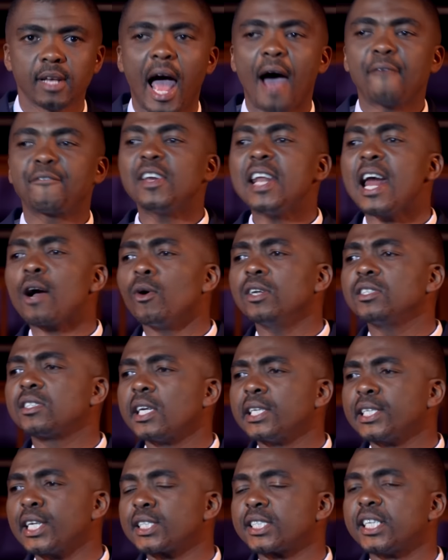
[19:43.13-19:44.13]
I feel like when
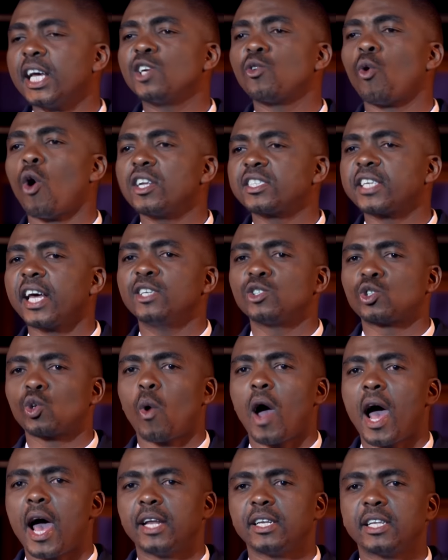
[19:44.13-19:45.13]
Jesus turned water into
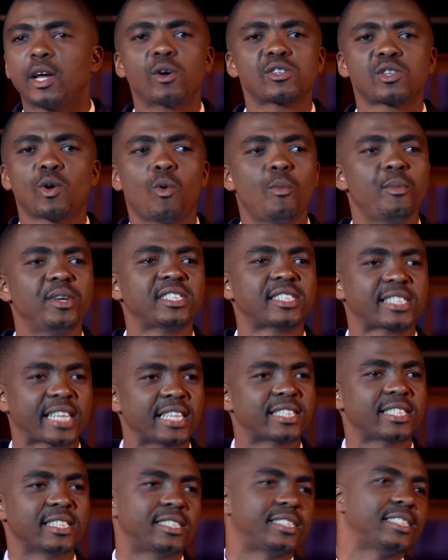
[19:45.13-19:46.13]
wine, there was a woman
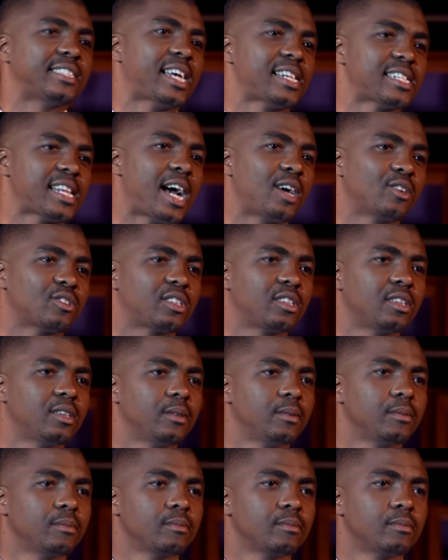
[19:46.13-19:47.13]
stressing Jesus out.
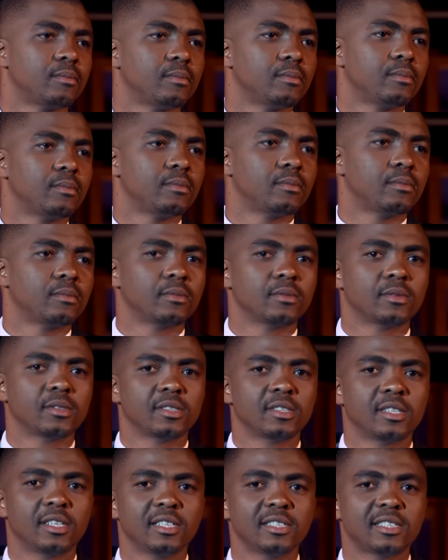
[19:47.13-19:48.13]

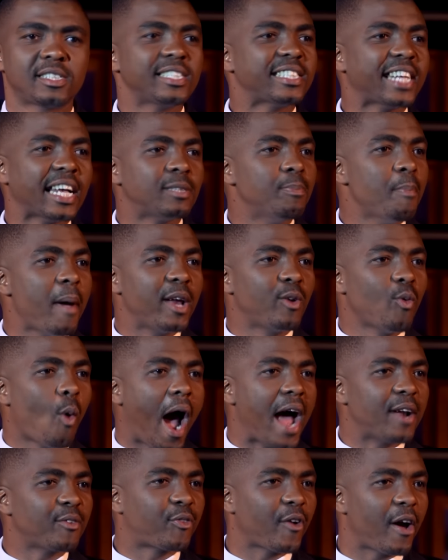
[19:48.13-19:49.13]
Jesus made
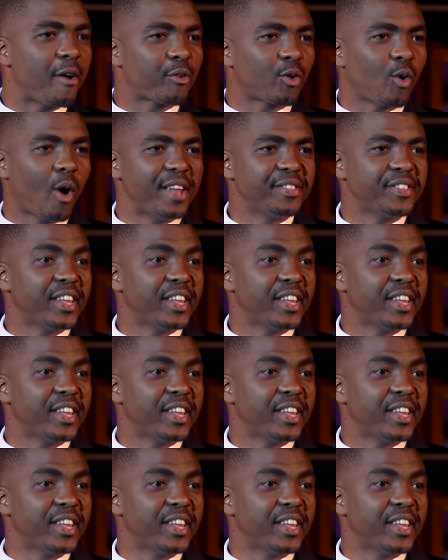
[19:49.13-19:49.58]
one for everyone.